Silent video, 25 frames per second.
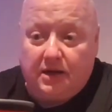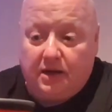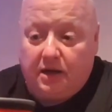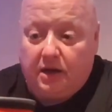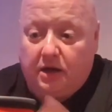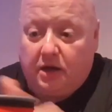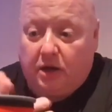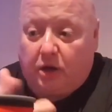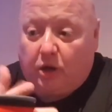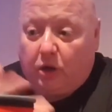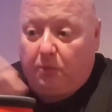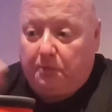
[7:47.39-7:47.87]

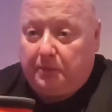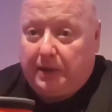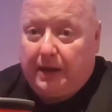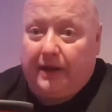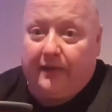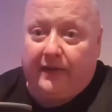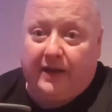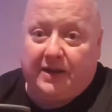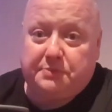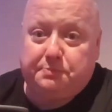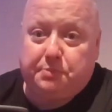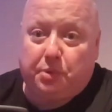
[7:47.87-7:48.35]
You're going to come
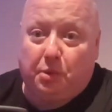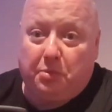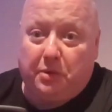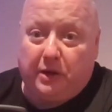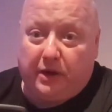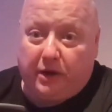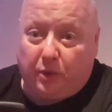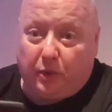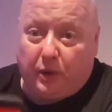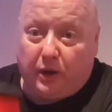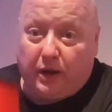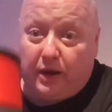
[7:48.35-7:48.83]
back, that's
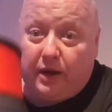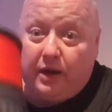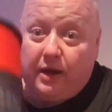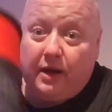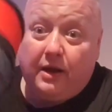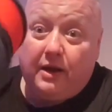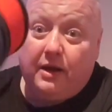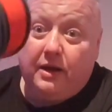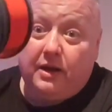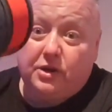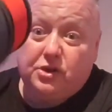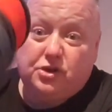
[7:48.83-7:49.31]
bubbling away,
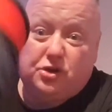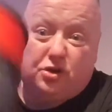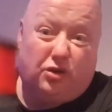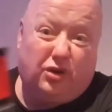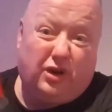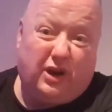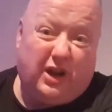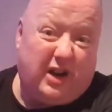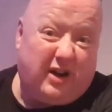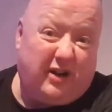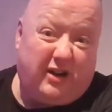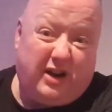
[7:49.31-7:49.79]
and
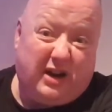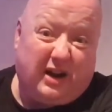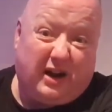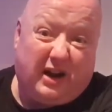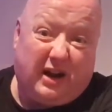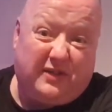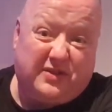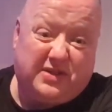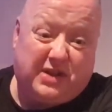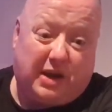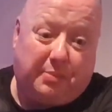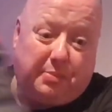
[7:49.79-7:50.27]
suddenly your
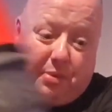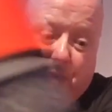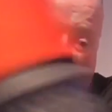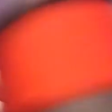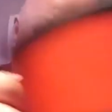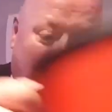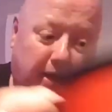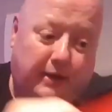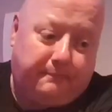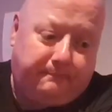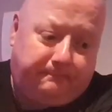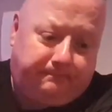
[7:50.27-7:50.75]
life's happy
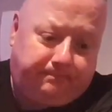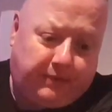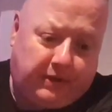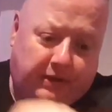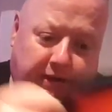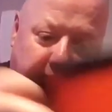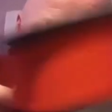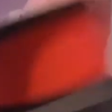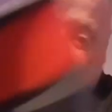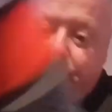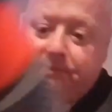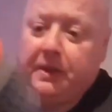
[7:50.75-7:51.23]
again.
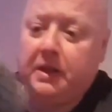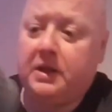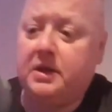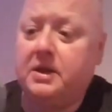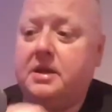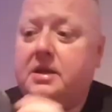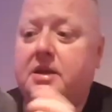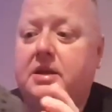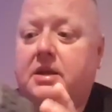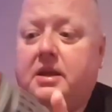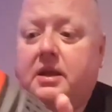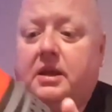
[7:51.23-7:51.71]
Now,
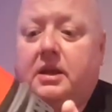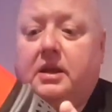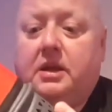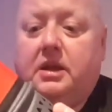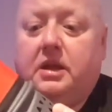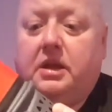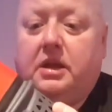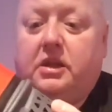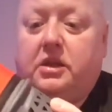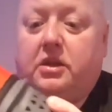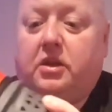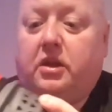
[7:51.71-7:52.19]

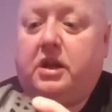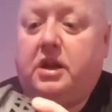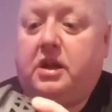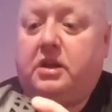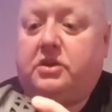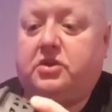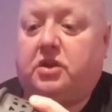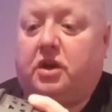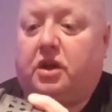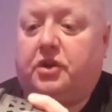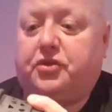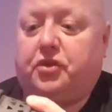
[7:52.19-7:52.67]
you only
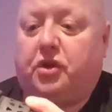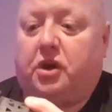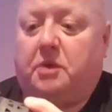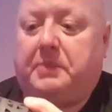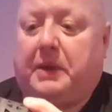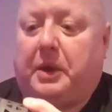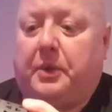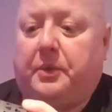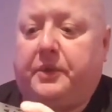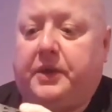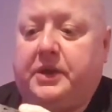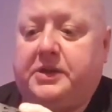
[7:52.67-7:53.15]
sort of draw
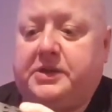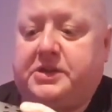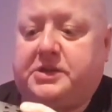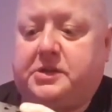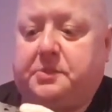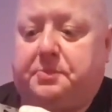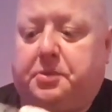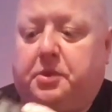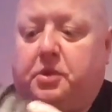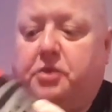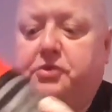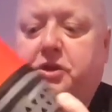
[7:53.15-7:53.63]
back with these, I
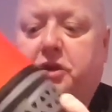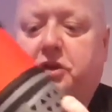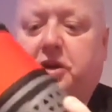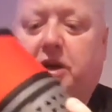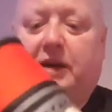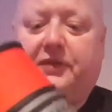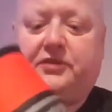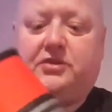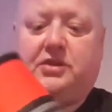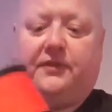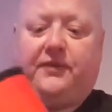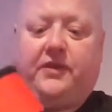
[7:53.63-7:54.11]
suppose. You don't
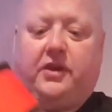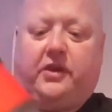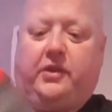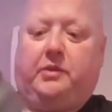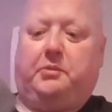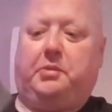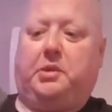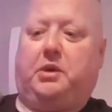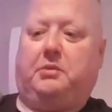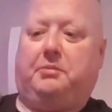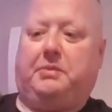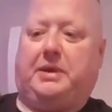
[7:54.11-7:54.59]
have to have that on the
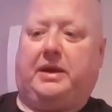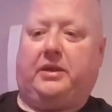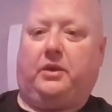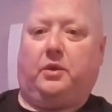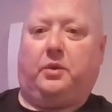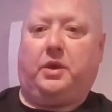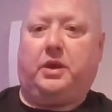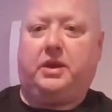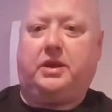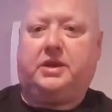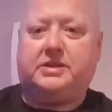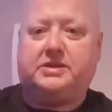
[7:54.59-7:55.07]
bottom, by the
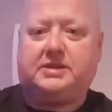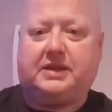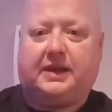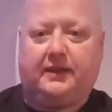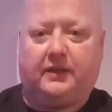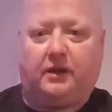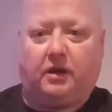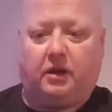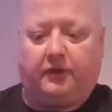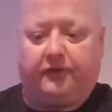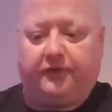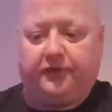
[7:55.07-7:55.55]
way. You can take that
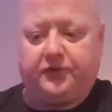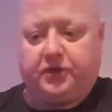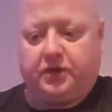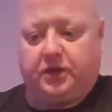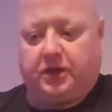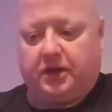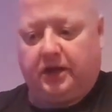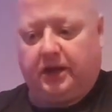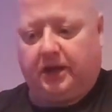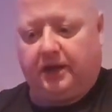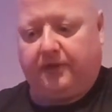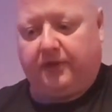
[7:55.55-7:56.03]
off, so you
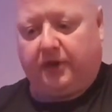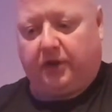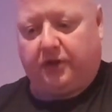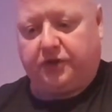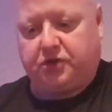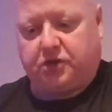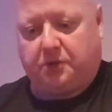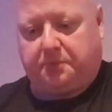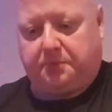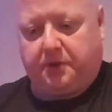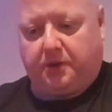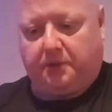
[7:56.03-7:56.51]
can leave that on
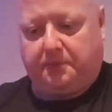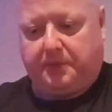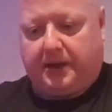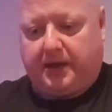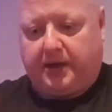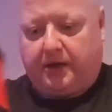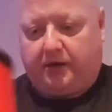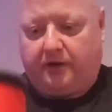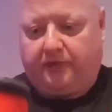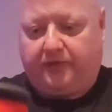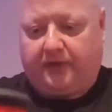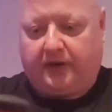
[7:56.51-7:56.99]
top of the
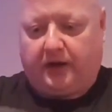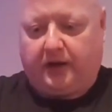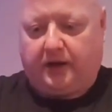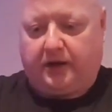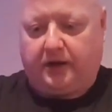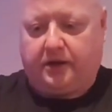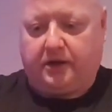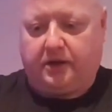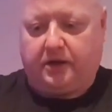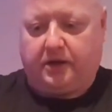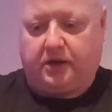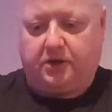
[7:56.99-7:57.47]
burner if you
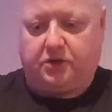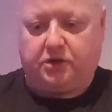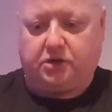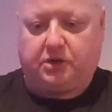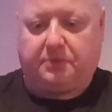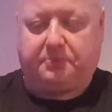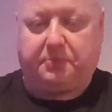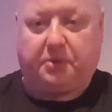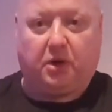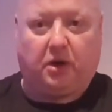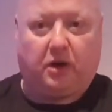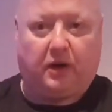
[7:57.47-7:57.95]
like. You can
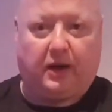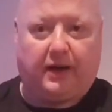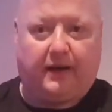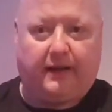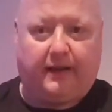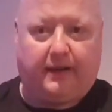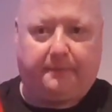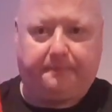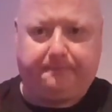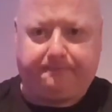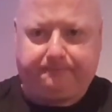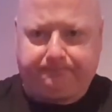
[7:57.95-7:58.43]
just put it on like
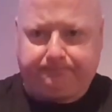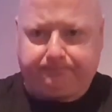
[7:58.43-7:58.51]
that.